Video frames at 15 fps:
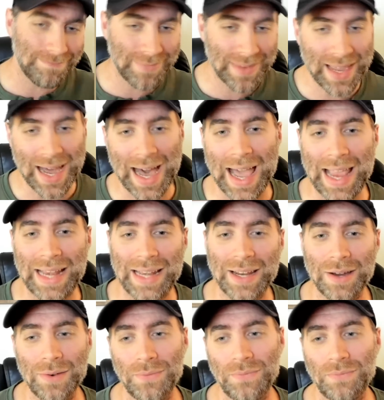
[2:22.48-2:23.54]
Kind
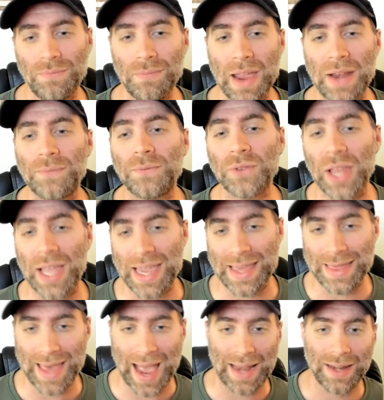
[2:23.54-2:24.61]
of
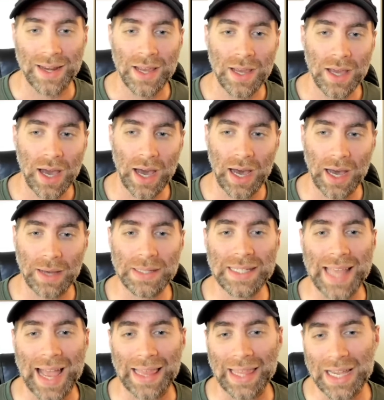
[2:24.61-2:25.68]
inflate that Uh,
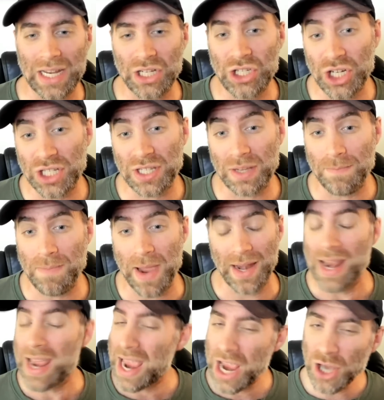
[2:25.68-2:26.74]
stat line just a
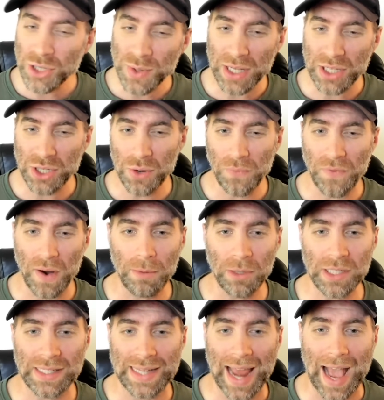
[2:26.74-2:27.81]
bit. He also had two
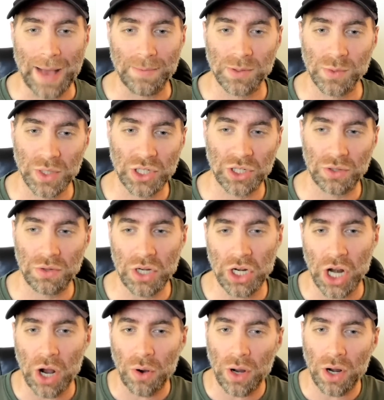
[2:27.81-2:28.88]
fumbled snaps, which,
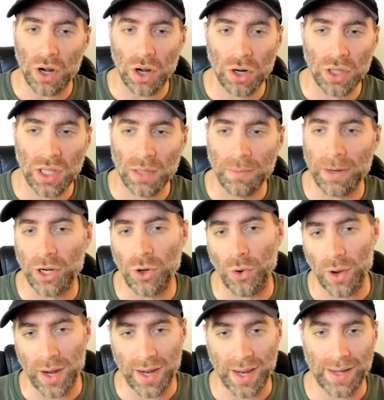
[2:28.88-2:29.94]
you know, are a little bit
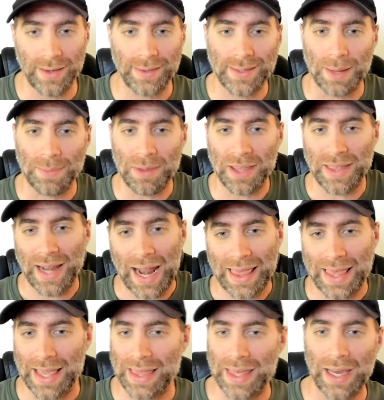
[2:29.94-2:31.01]
annoying and something that I
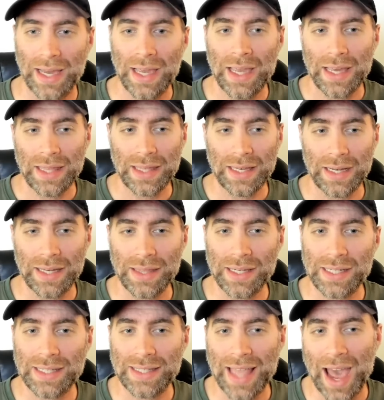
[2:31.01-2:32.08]
think the the,
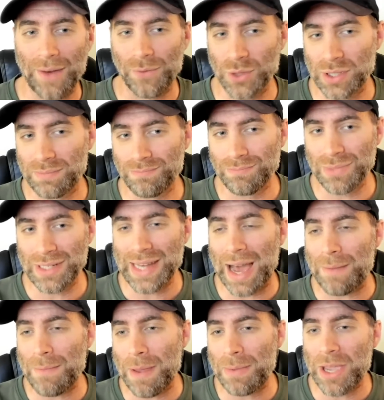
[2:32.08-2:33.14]
the staff was, was
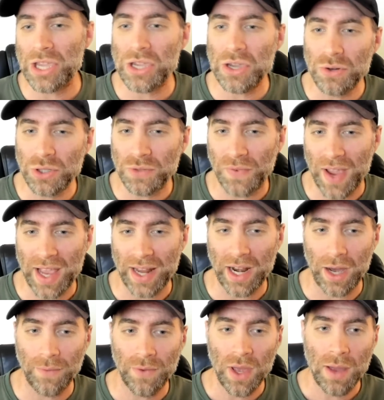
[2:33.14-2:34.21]
not maybe a huge fan
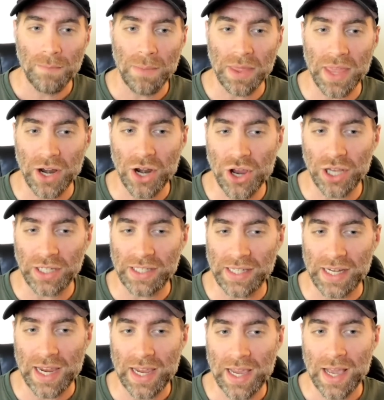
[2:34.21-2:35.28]
of. But there you can
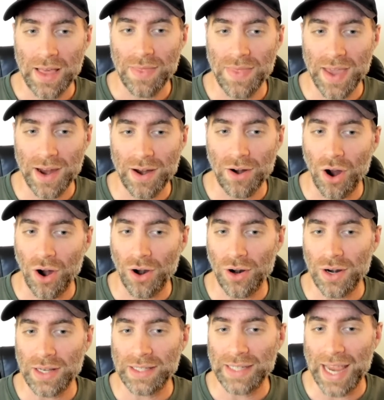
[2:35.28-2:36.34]
see there
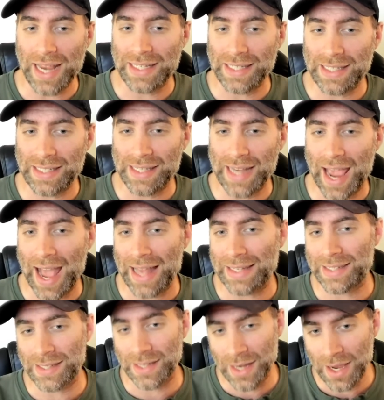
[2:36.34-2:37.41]
are Tate's
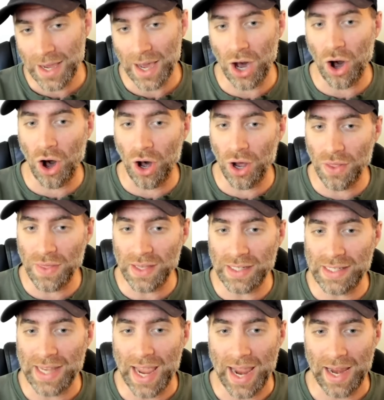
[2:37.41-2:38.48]
stats uh, on the
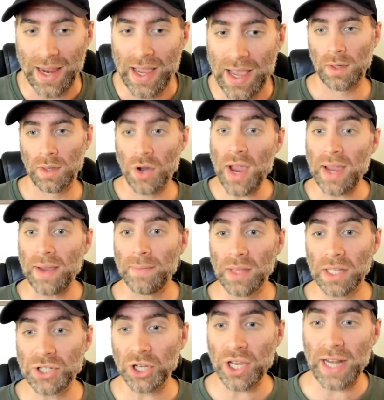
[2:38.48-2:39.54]
day. Okay,
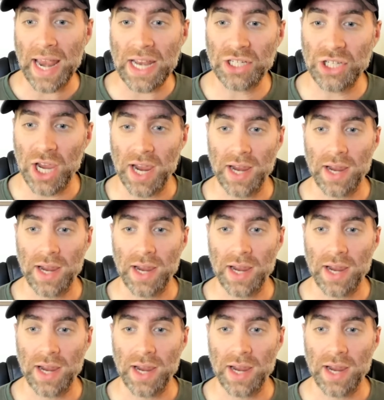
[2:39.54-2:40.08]
let's look at A J.